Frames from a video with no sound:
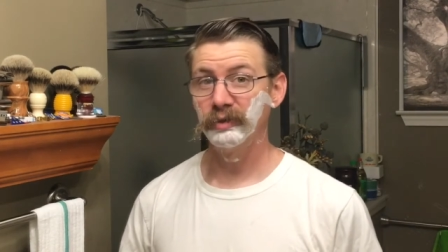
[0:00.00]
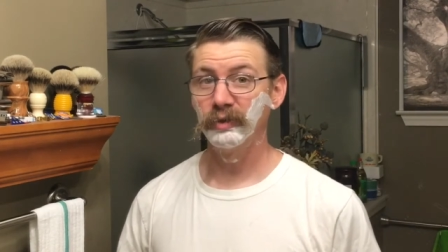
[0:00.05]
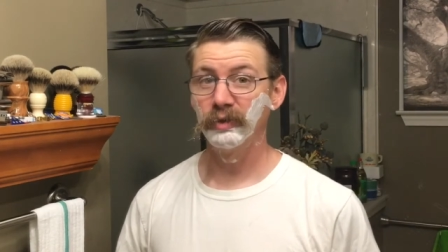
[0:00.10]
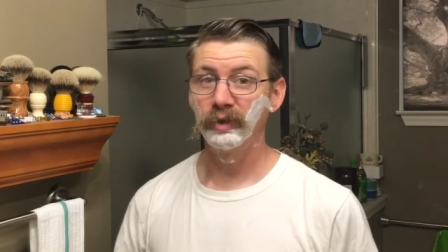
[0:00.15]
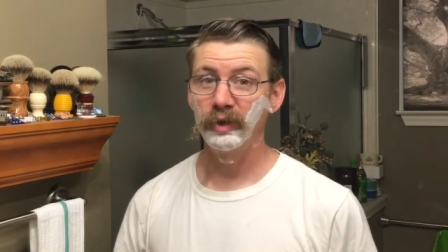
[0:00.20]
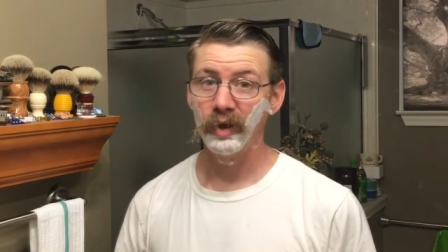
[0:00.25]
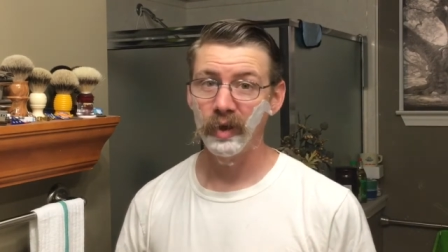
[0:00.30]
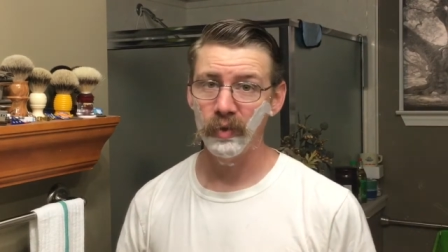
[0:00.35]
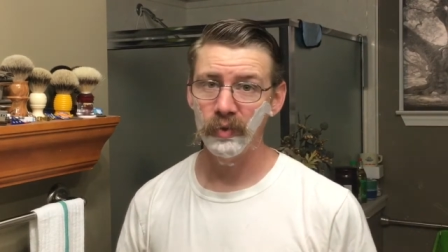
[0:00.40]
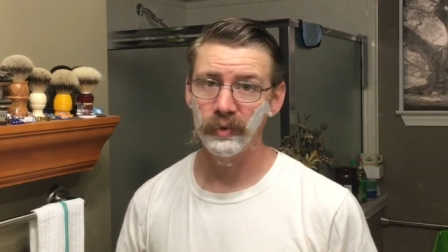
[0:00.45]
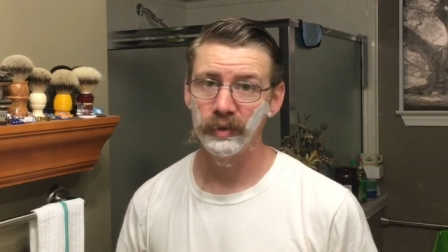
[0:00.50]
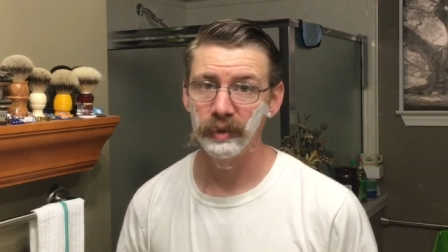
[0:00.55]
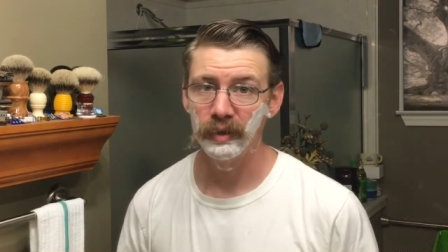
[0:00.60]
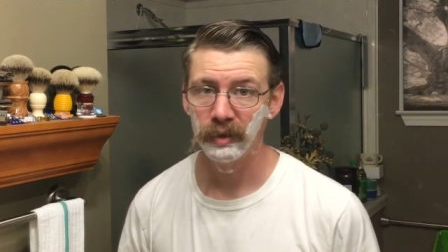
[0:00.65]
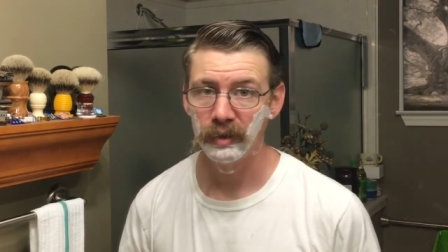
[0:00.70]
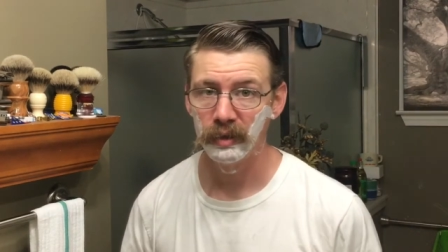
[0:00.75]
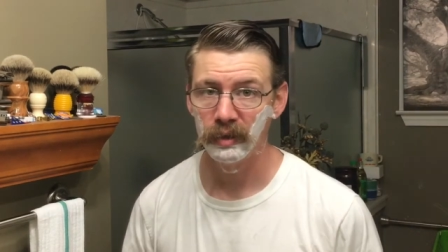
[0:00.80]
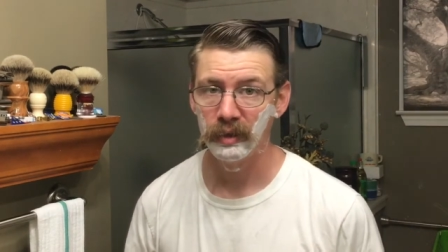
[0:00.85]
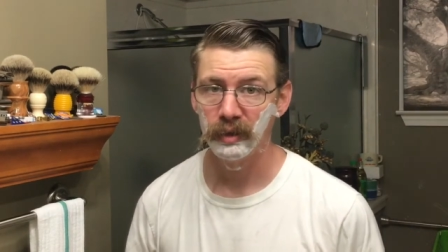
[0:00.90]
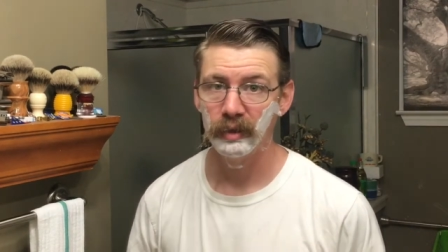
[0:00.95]
coated,
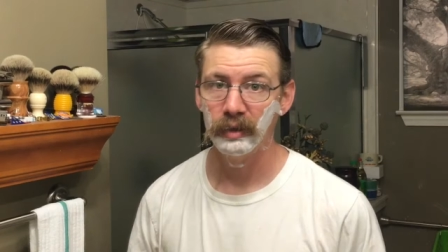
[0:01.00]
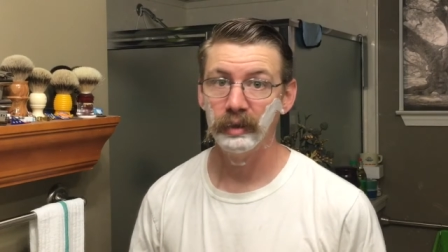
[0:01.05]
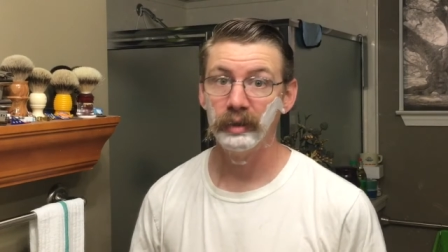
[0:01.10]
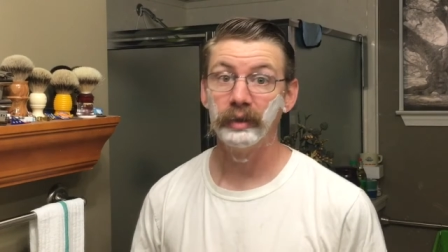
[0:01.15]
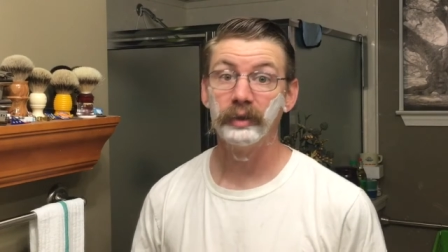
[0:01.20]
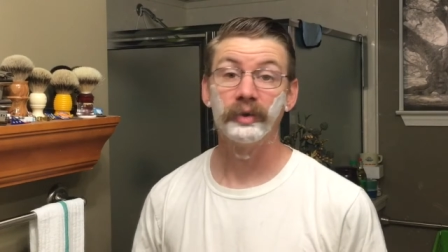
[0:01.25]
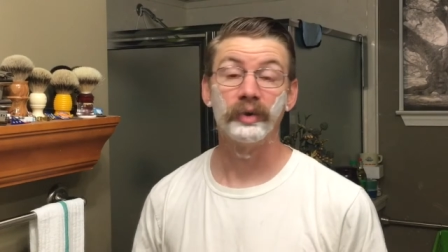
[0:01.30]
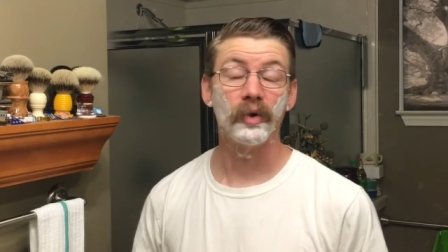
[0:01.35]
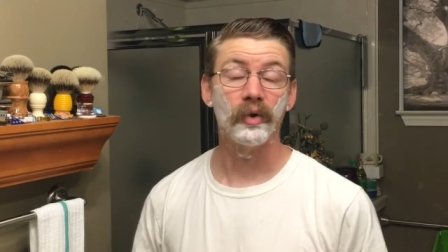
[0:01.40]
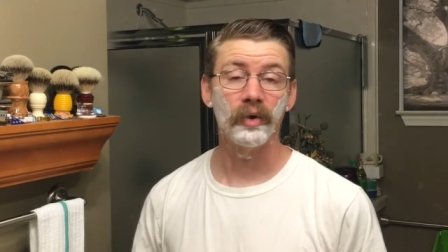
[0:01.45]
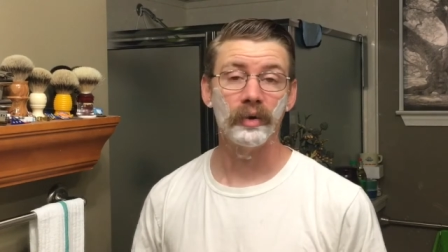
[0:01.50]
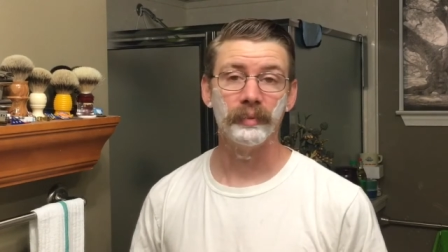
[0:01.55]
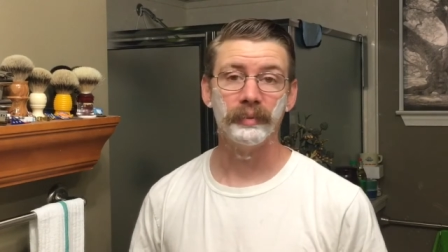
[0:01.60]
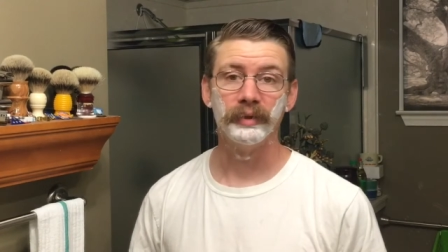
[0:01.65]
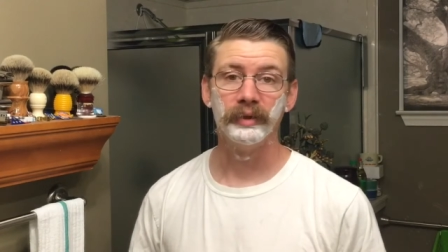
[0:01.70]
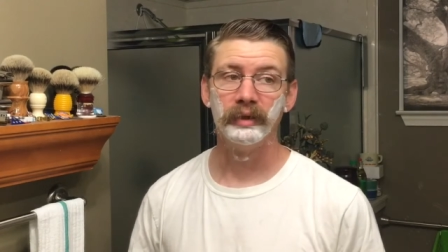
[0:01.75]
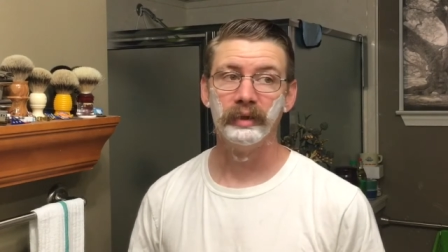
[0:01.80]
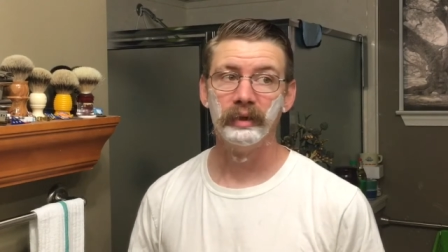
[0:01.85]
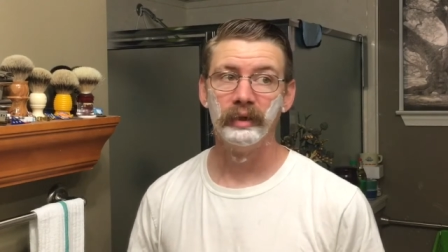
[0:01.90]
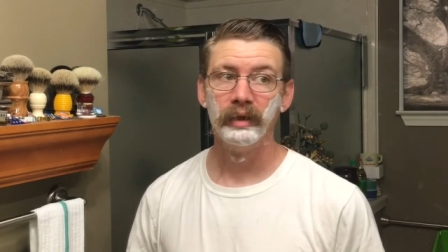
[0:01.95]
and then
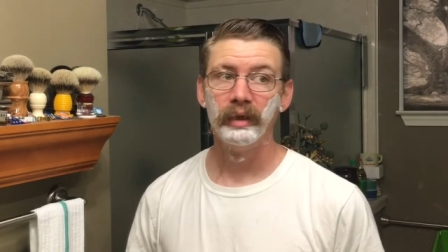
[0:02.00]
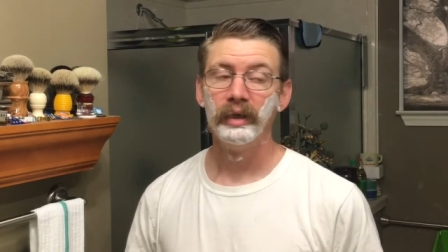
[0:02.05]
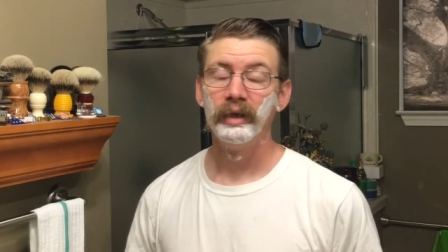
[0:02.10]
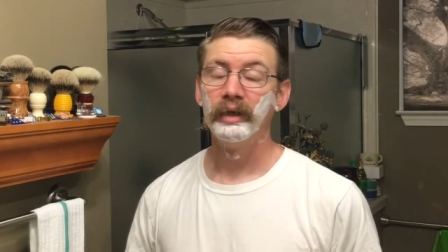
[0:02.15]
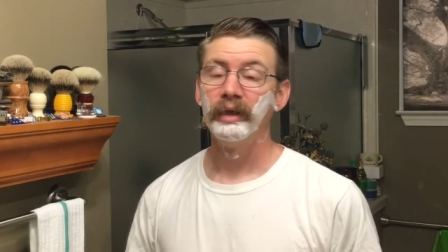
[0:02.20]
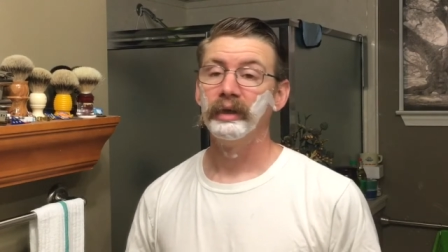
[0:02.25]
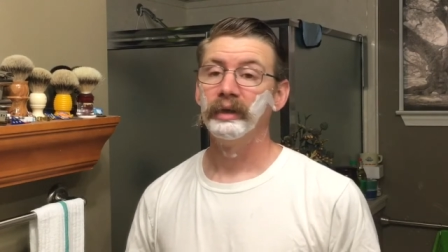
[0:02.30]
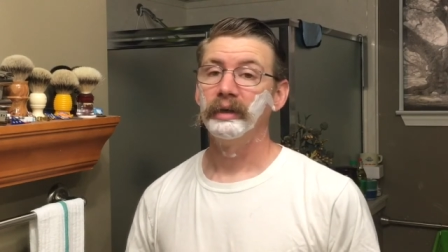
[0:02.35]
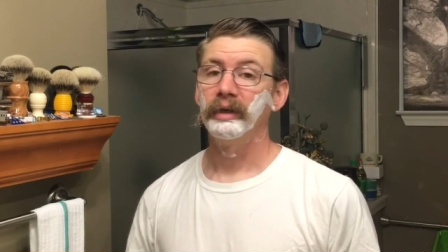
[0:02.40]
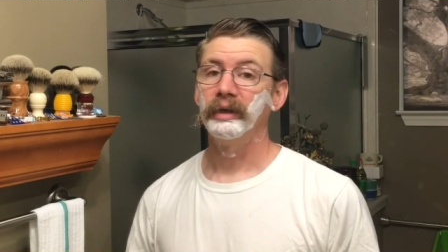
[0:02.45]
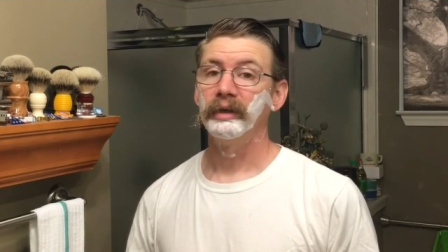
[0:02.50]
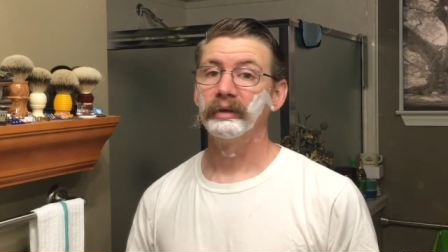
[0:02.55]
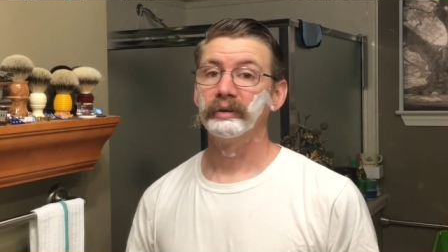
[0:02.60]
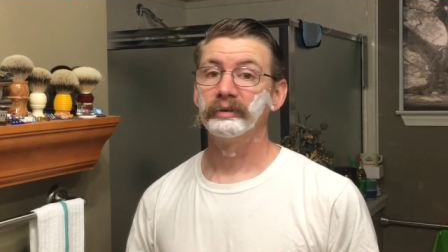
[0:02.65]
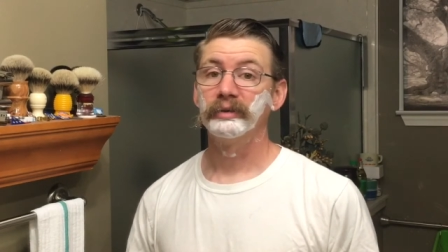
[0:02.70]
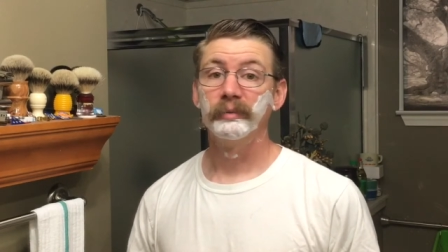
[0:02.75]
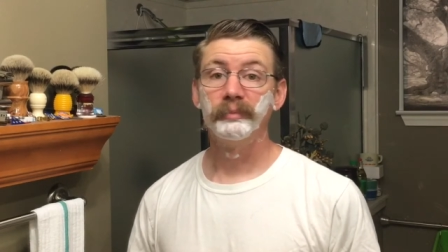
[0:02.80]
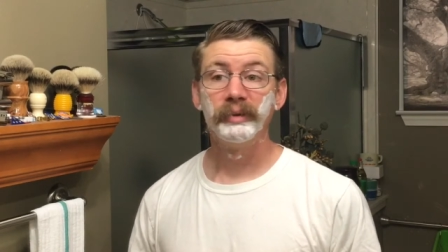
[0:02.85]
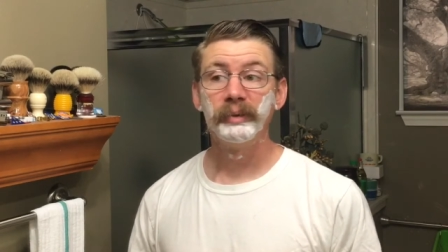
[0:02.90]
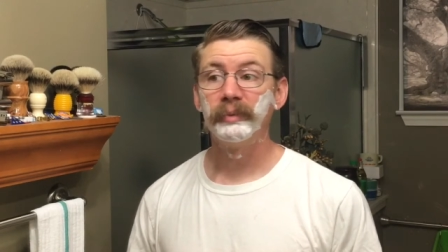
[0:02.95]
carbon. Now,
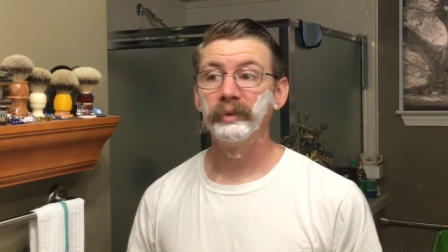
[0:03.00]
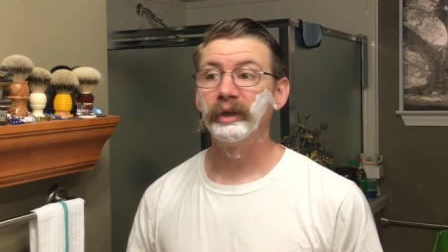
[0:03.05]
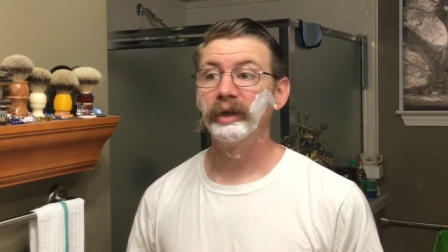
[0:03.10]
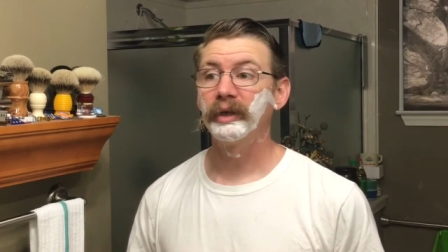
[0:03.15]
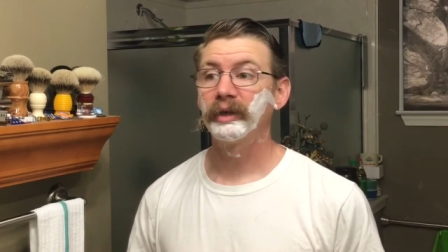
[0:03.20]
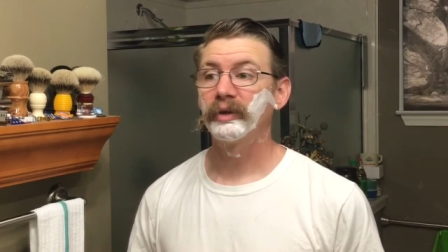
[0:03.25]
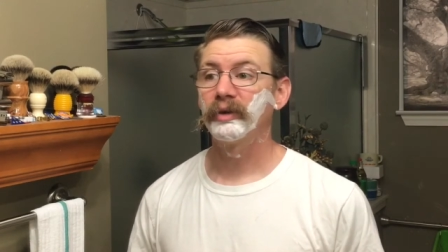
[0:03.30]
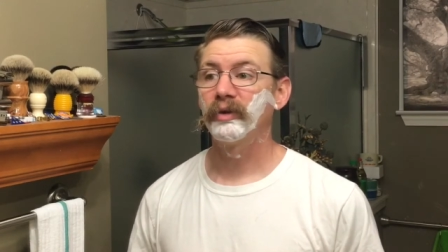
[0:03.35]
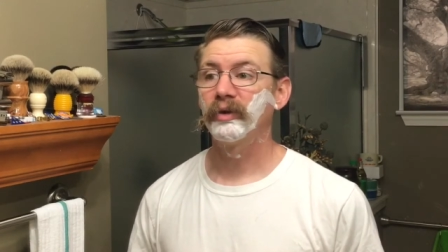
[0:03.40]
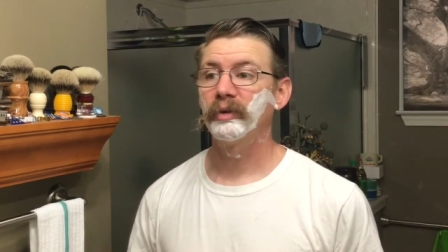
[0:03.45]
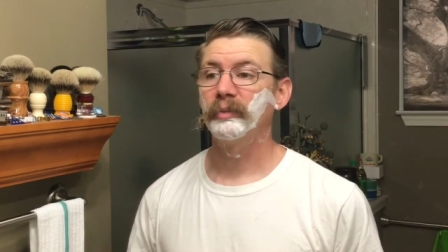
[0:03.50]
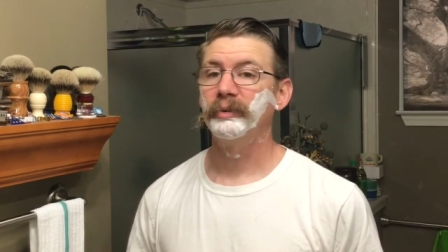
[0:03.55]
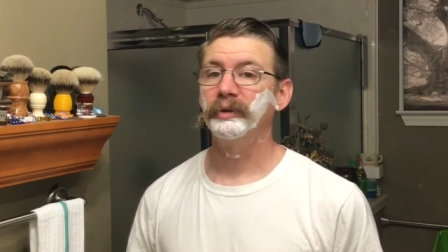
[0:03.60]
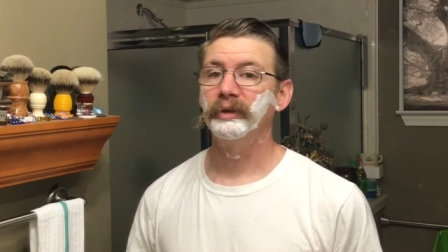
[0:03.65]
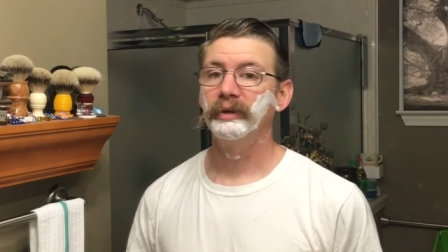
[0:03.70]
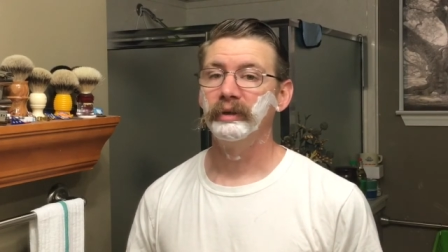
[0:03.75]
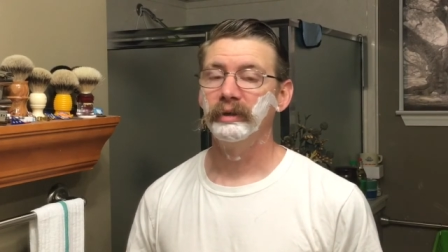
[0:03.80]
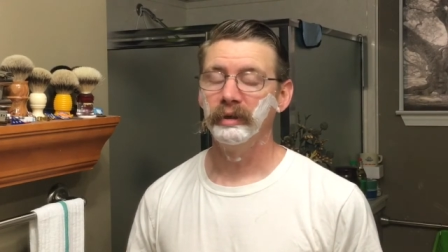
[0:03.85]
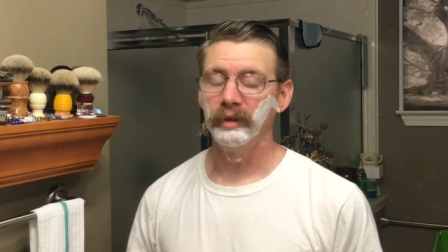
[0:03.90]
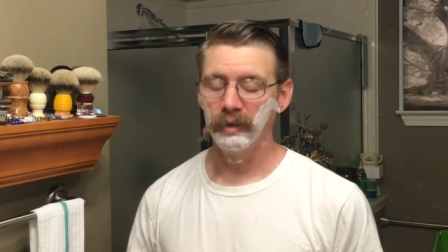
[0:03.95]
some people like carbon.